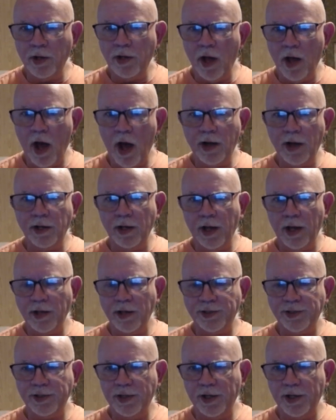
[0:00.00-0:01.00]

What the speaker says: God has